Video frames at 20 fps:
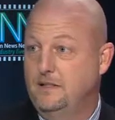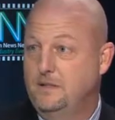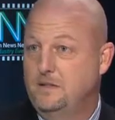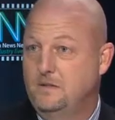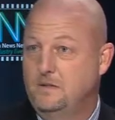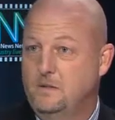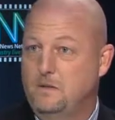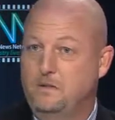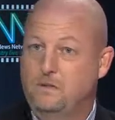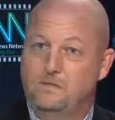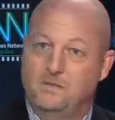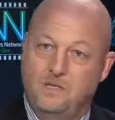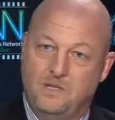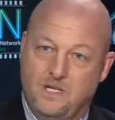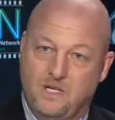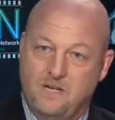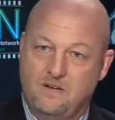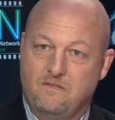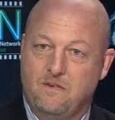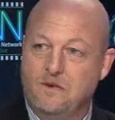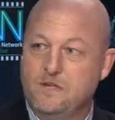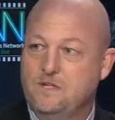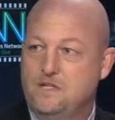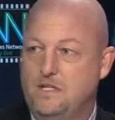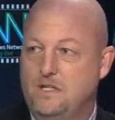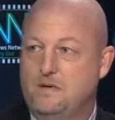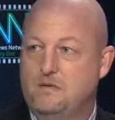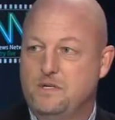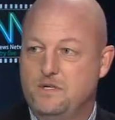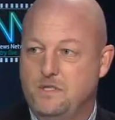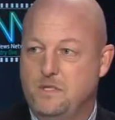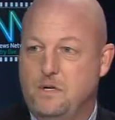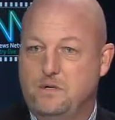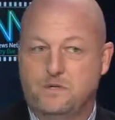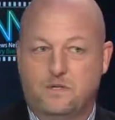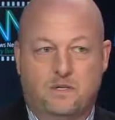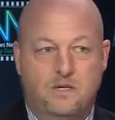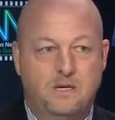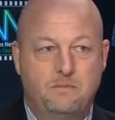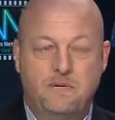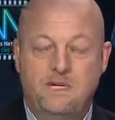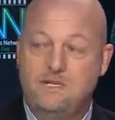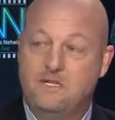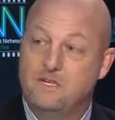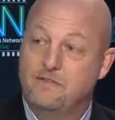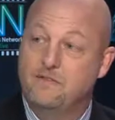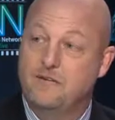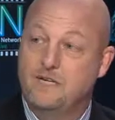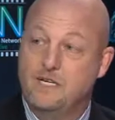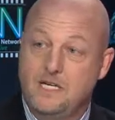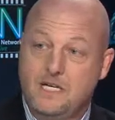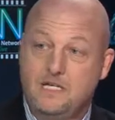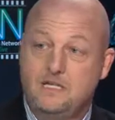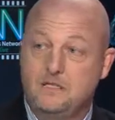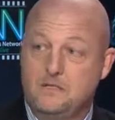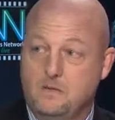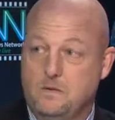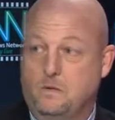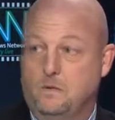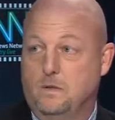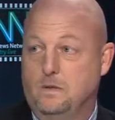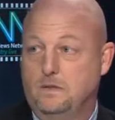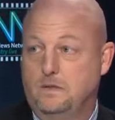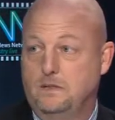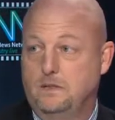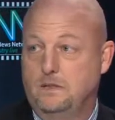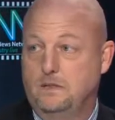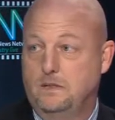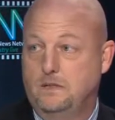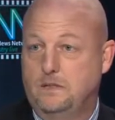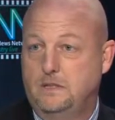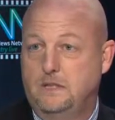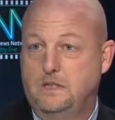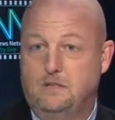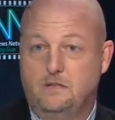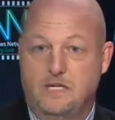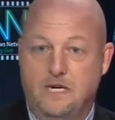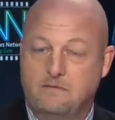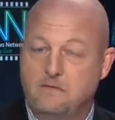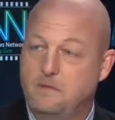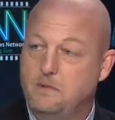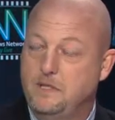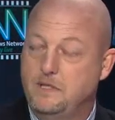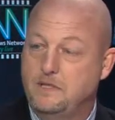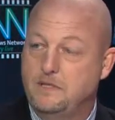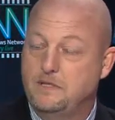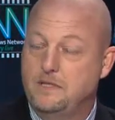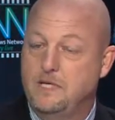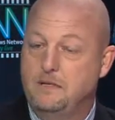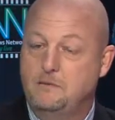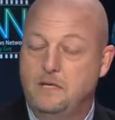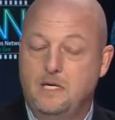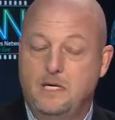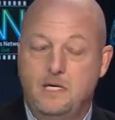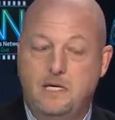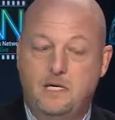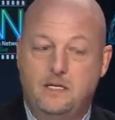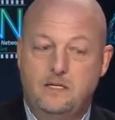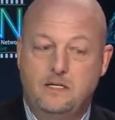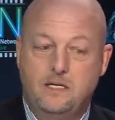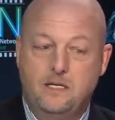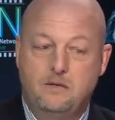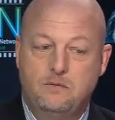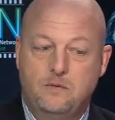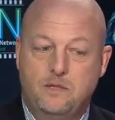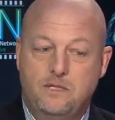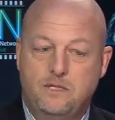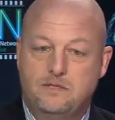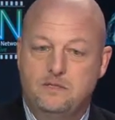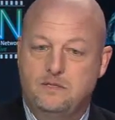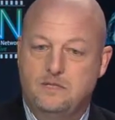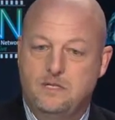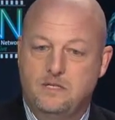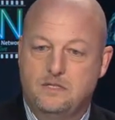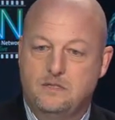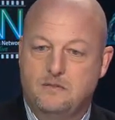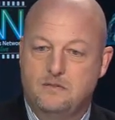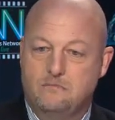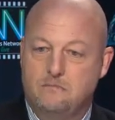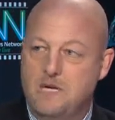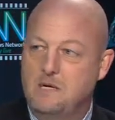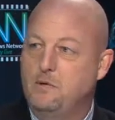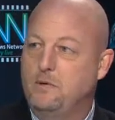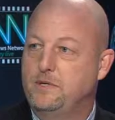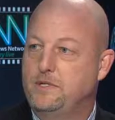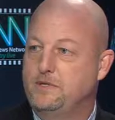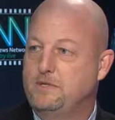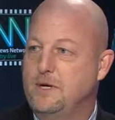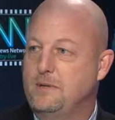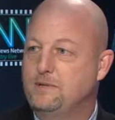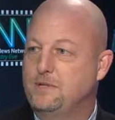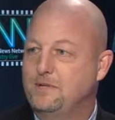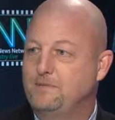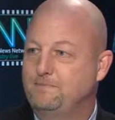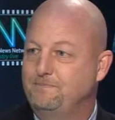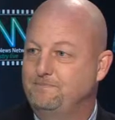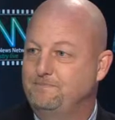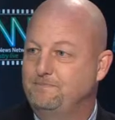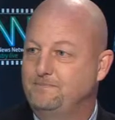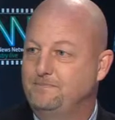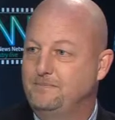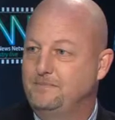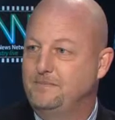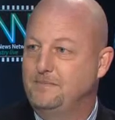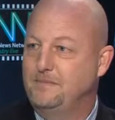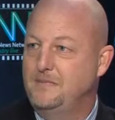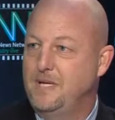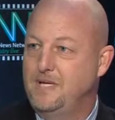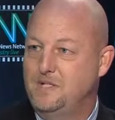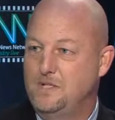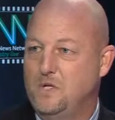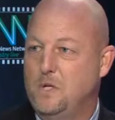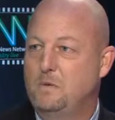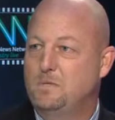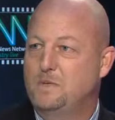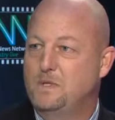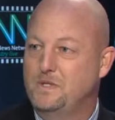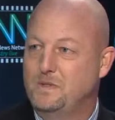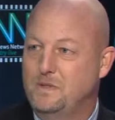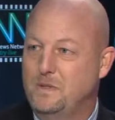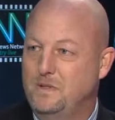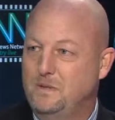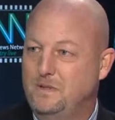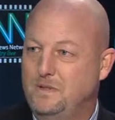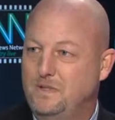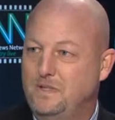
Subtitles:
So the conversion, the results are going to be different each store. It'll never be the same. The other one is minimal disruption and scope control.